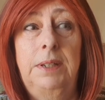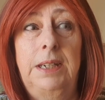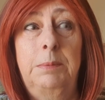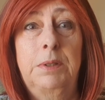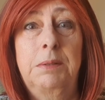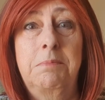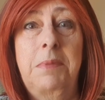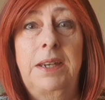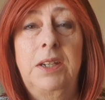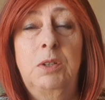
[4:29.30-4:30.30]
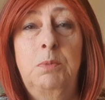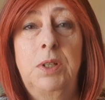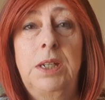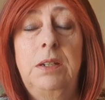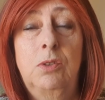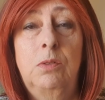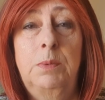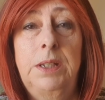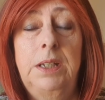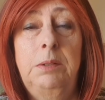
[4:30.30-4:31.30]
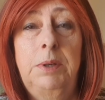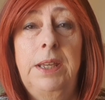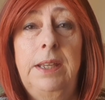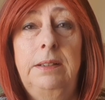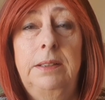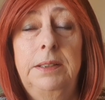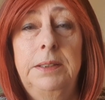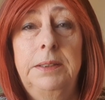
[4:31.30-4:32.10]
being able to manage money, don't we, in a way?